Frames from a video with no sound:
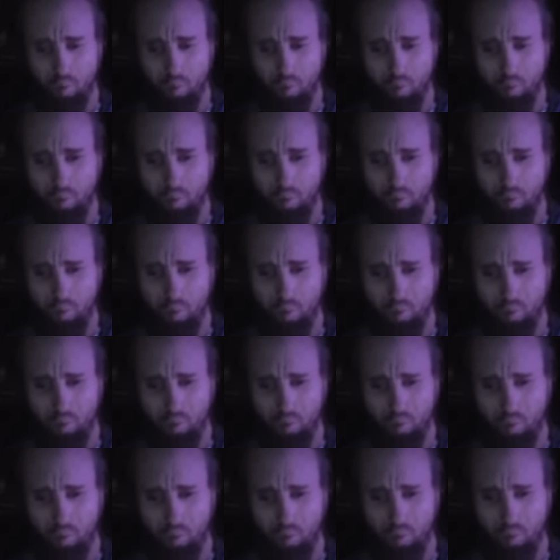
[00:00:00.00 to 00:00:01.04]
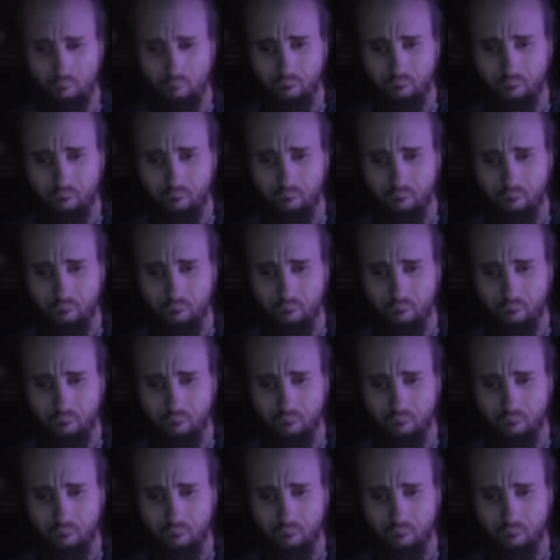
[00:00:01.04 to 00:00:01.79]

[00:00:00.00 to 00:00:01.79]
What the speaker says: (silence)